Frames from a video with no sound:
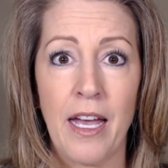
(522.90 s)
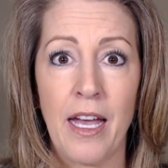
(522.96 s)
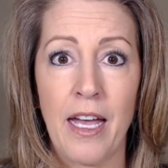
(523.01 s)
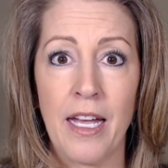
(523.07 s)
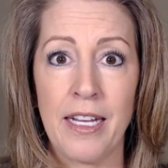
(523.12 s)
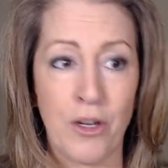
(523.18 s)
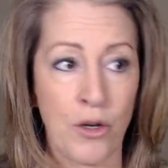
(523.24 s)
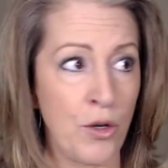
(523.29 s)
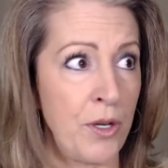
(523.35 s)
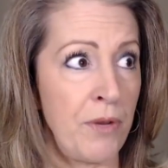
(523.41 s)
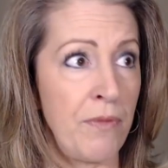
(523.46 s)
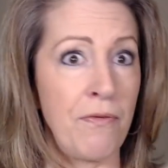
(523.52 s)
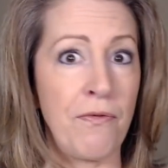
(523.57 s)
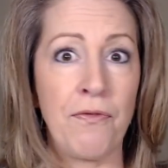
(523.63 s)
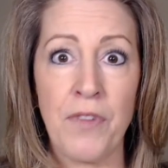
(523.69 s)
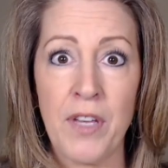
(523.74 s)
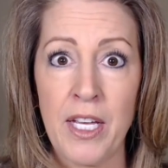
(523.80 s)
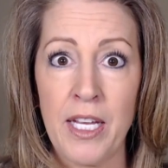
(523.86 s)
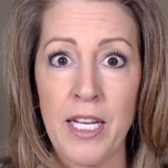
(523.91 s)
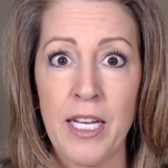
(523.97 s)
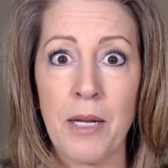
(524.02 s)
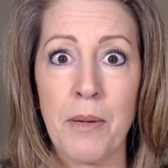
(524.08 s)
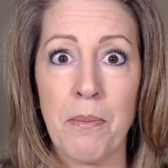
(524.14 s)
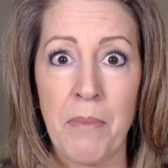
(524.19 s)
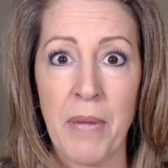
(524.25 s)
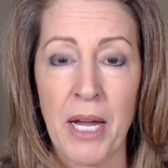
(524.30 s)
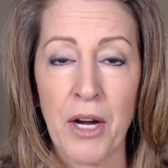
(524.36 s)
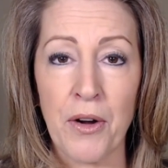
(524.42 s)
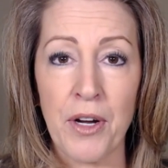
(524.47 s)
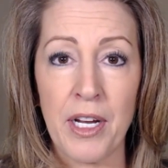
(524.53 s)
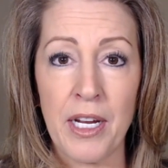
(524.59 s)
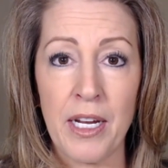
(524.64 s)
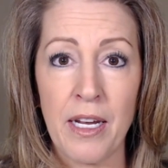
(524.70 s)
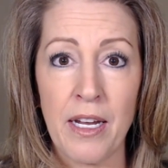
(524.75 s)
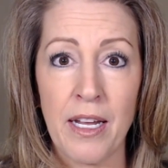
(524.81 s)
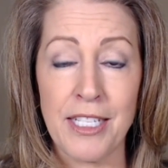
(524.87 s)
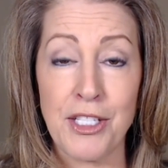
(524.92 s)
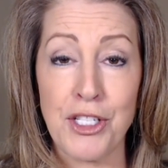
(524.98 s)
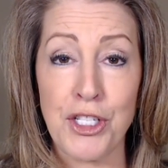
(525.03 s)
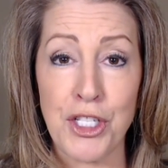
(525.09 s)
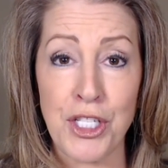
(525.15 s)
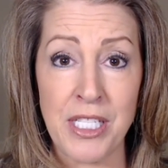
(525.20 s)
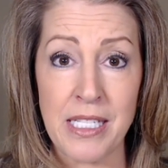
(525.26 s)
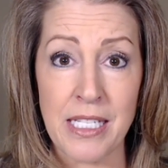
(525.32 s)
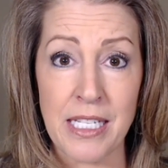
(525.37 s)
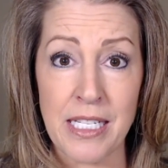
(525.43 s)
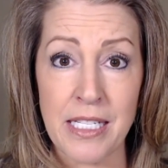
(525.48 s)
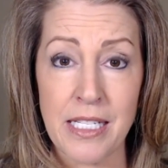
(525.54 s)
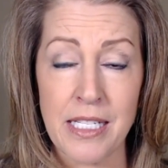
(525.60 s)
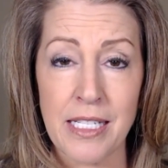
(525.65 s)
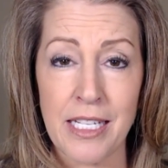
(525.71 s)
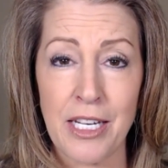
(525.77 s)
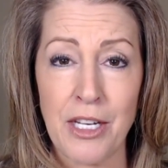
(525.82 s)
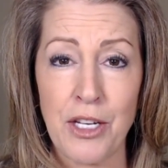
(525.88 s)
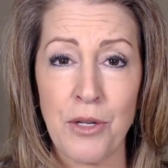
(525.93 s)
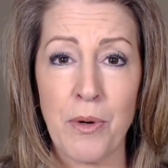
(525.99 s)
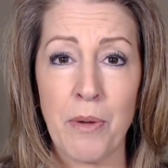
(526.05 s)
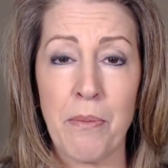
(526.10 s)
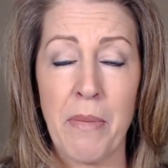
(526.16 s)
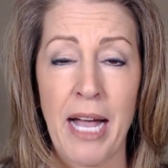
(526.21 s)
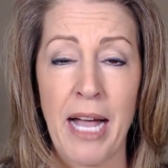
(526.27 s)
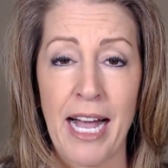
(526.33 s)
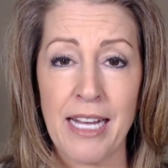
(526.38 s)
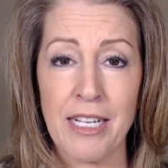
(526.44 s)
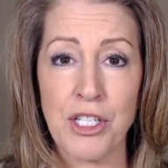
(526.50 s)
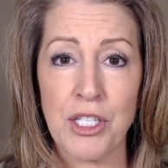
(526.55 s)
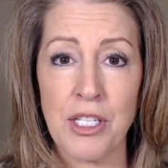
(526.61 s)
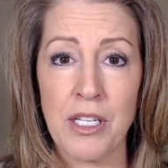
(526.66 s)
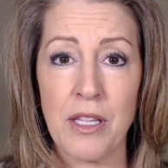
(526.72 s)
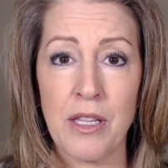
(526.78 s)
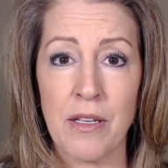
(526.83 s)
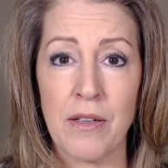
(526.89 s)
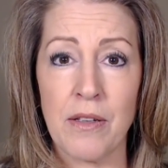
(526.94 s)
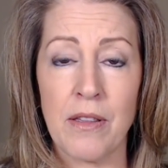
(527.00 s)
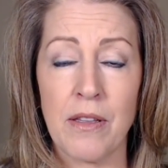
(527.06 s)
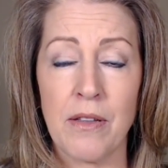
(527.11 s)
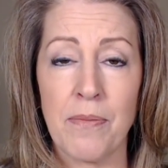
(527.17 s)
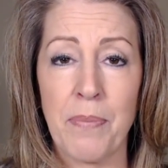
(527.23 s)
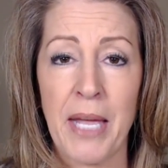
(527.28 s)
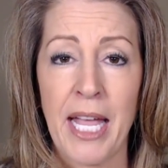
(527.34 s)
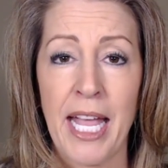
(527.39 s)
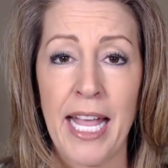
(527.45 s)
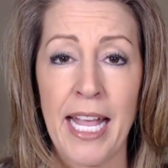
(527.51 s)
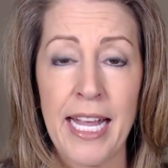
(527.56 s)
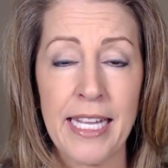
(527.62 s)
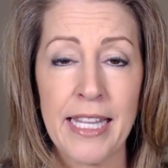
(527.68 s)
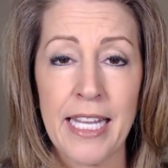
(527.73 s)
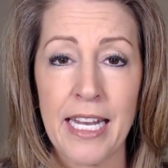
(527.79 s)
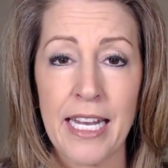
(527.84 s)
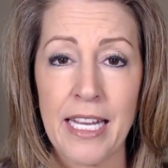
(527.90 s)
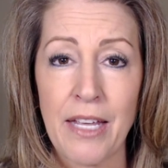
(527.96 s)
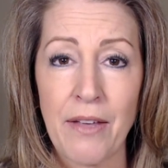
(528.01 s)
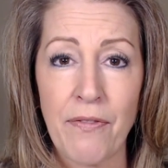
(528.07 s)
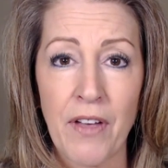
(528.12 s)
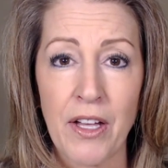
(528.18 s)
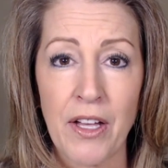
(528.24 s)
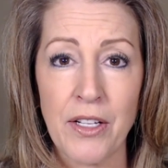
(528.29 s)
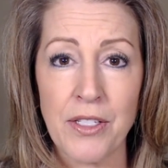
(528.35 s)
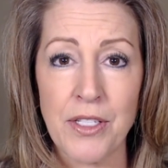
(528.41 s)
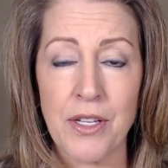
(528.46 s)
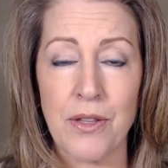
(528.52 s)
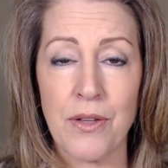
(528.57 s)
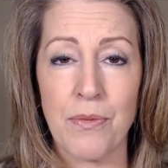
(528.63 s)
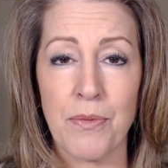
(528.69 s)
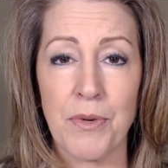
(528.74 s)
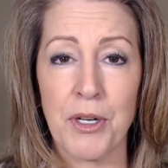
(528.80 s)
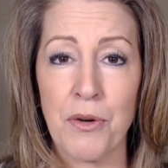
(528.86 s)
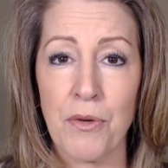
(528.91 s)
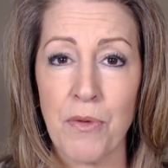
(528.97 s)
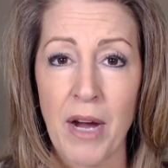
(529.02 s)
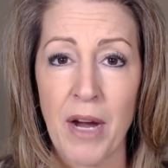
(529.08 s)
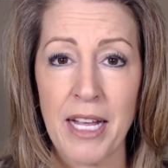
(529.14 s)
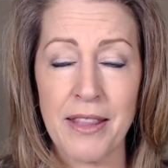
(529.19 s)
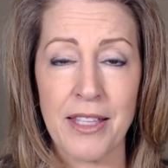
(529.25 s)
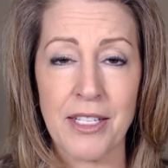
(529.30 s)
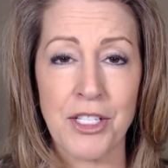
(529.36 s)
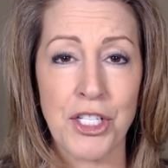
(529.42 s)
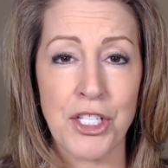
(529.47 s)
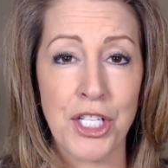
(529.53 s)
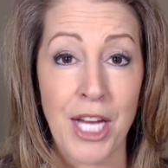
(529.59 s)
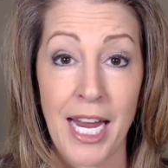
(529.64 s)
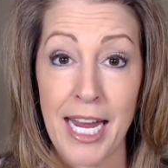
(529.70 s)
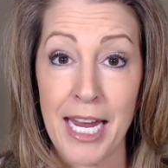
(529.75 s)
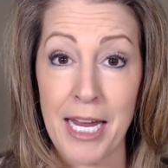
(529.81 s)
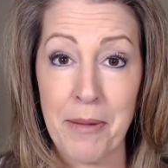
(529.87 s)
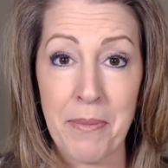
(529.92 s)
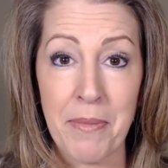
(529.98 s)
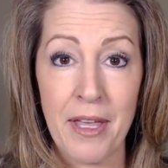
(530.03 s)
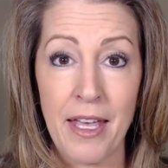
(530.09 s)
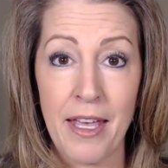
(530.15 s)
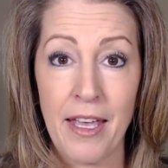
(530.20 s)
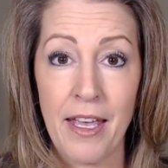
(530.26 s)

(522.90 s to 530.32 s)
Couldn't feed Mary and Jesus. Can you imagine the pain that he felt, the regret, the shame?